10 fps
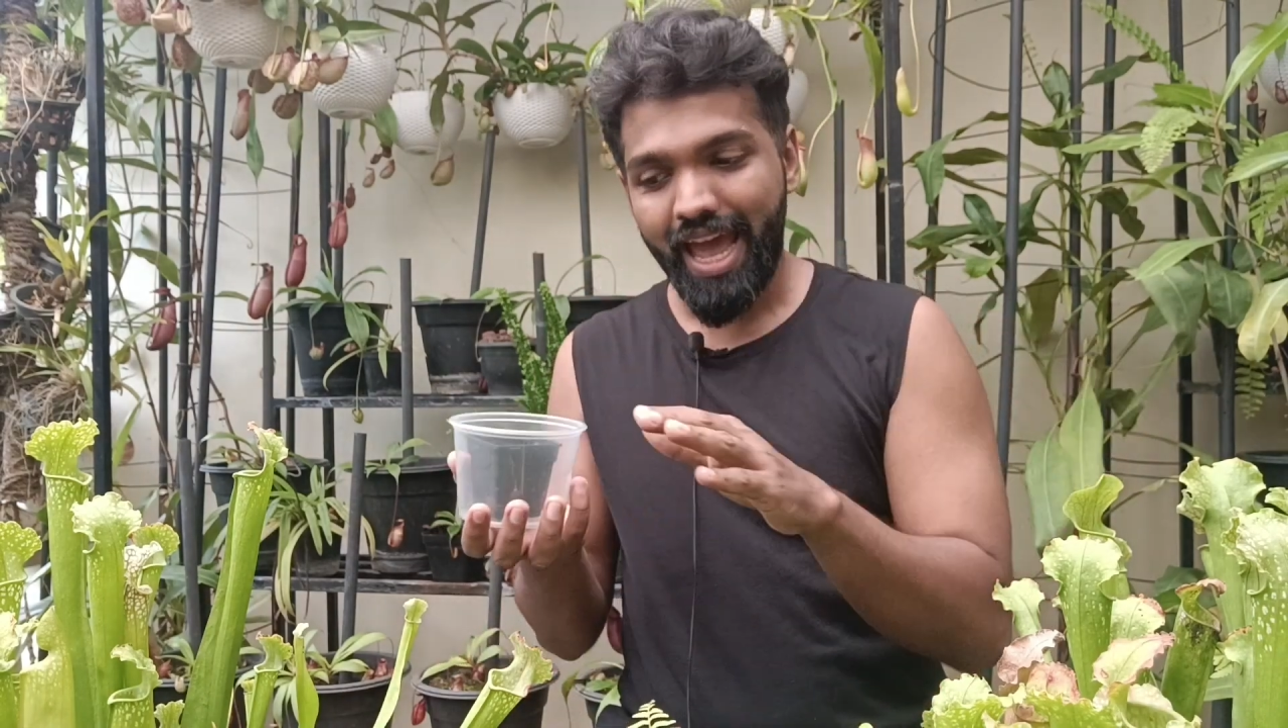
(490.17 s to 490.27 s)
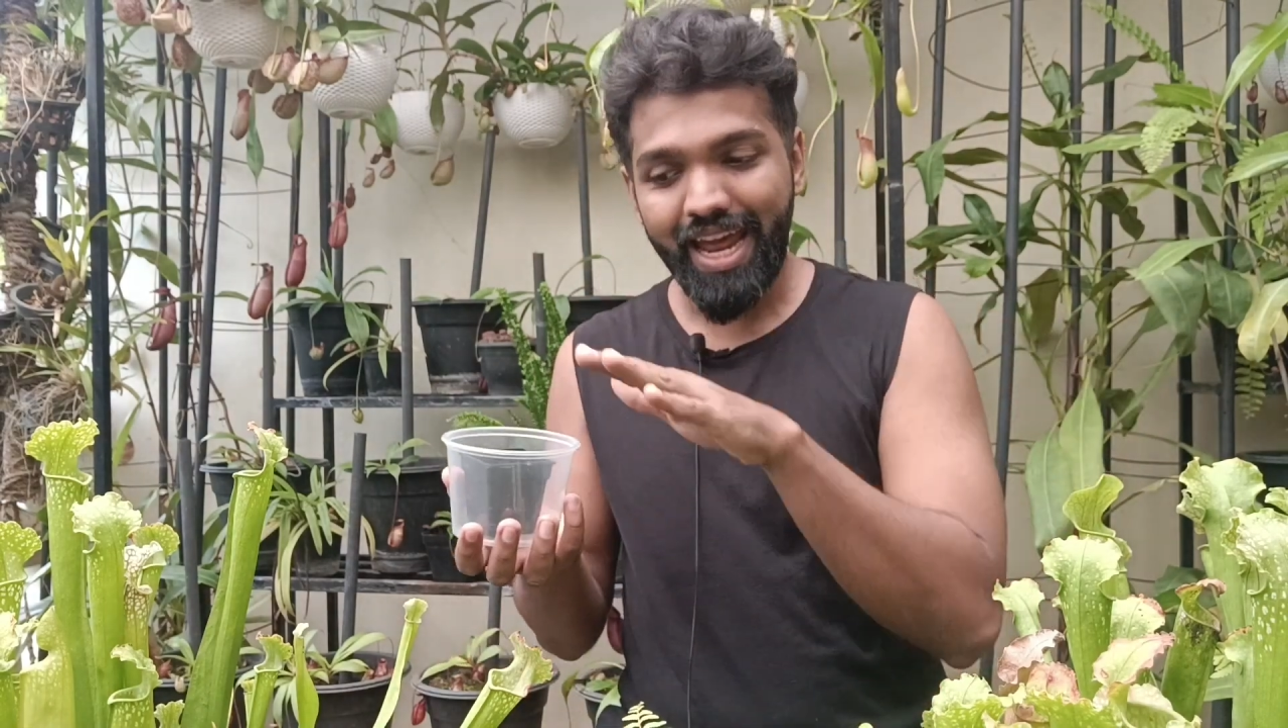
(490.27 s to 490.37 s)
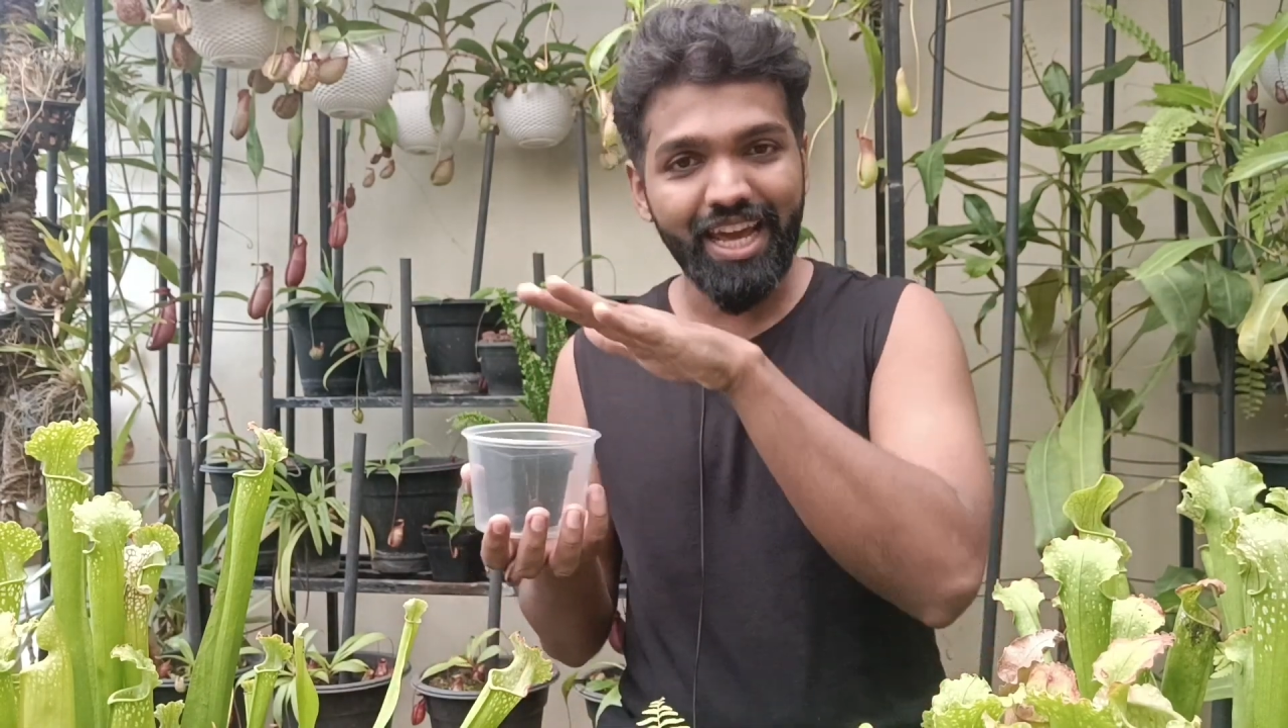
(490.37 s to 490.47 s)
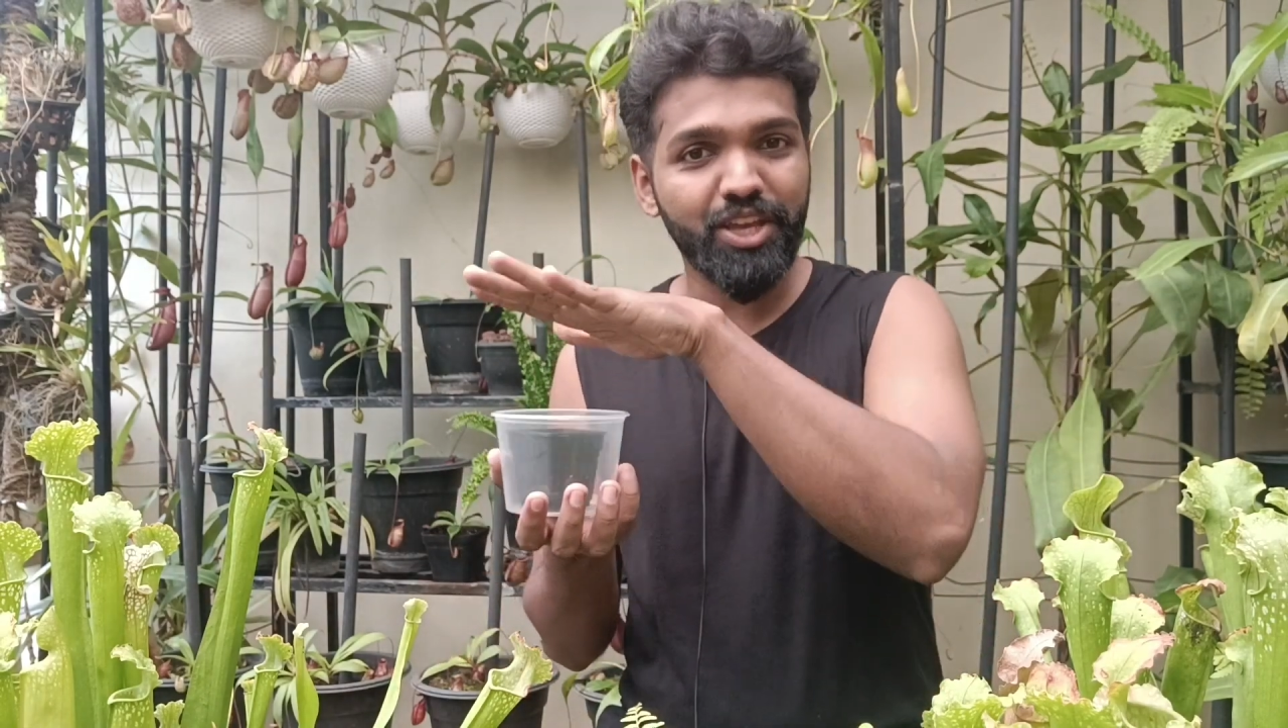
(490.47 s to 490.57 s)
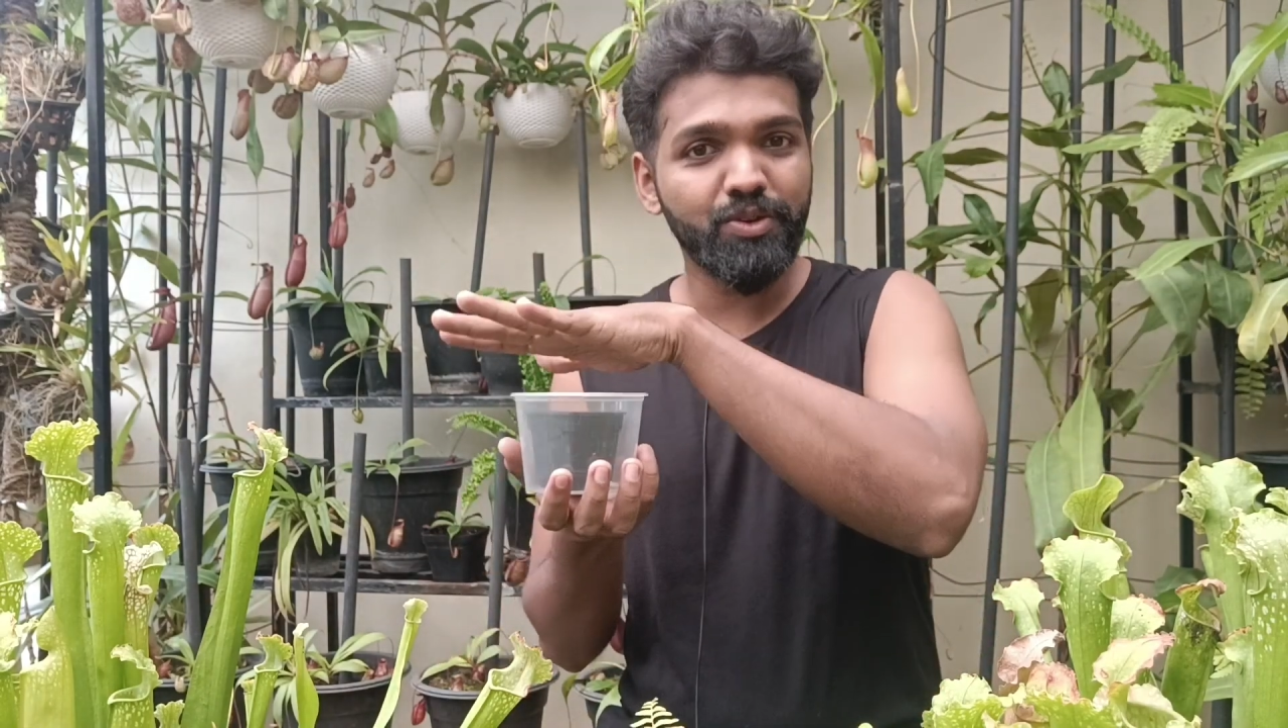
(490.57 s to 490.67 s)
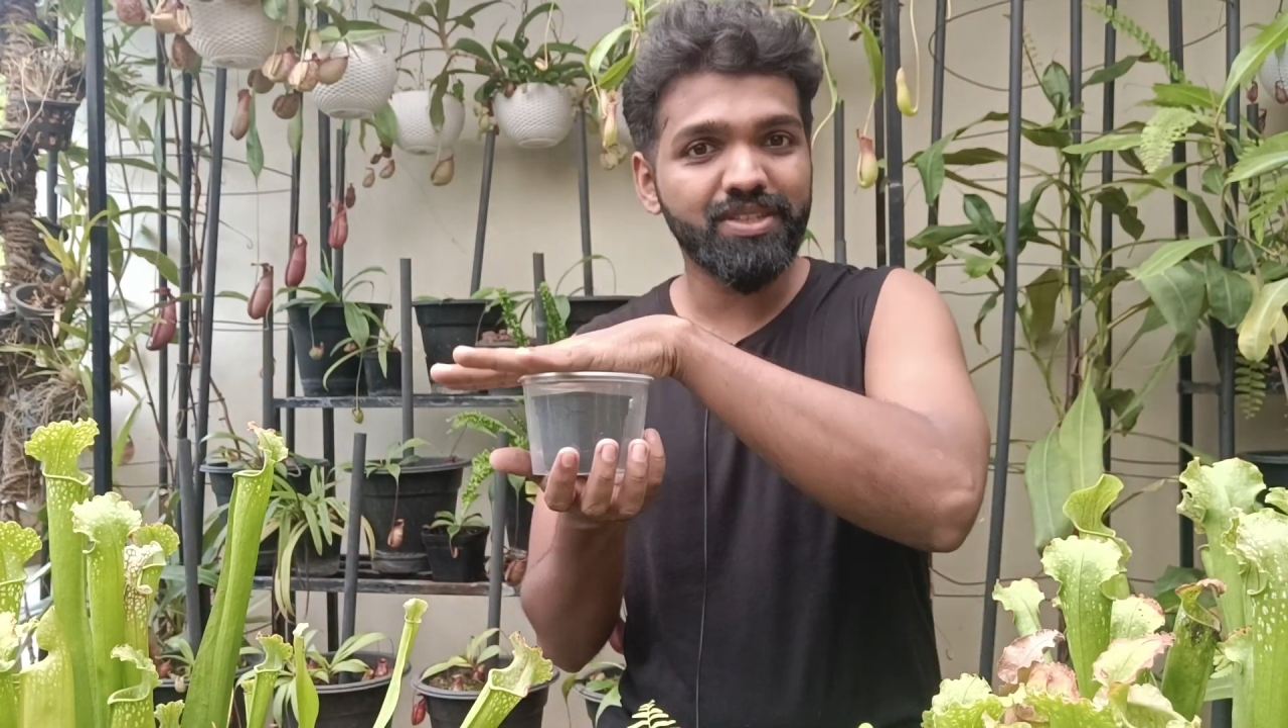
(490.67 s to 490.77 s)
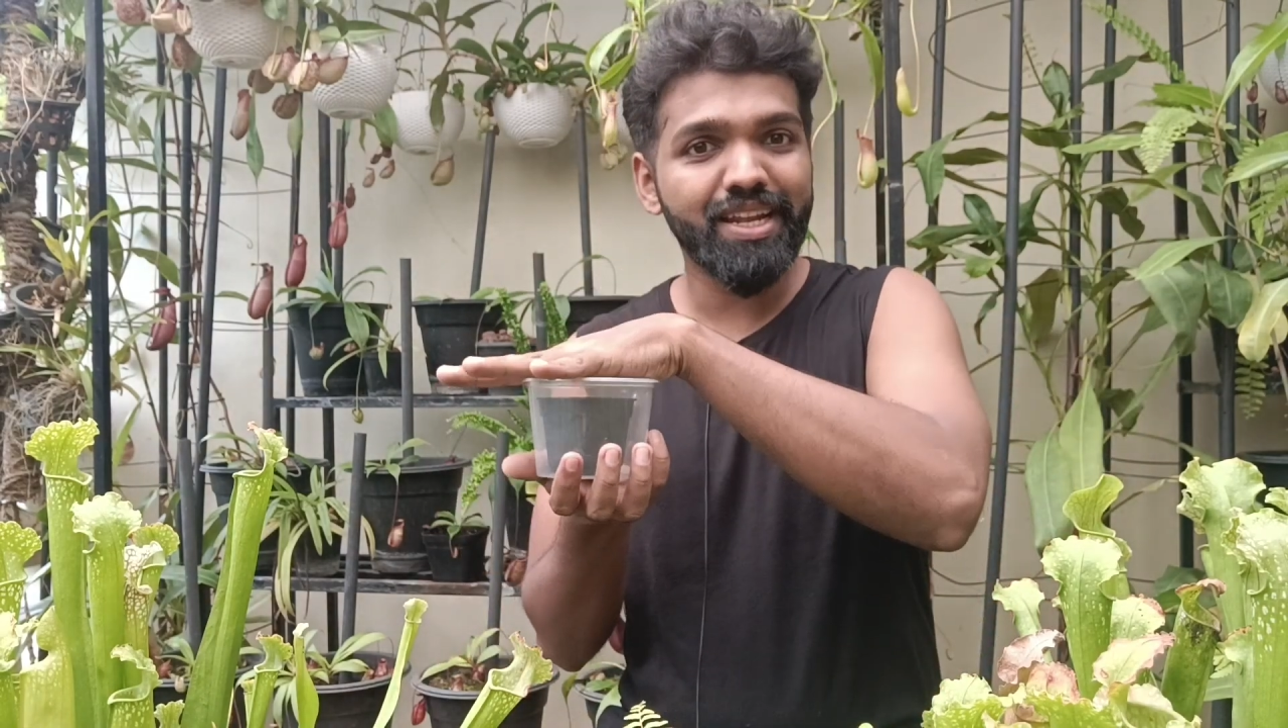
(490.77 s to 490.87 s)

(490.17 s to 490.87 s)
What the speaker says: and I use the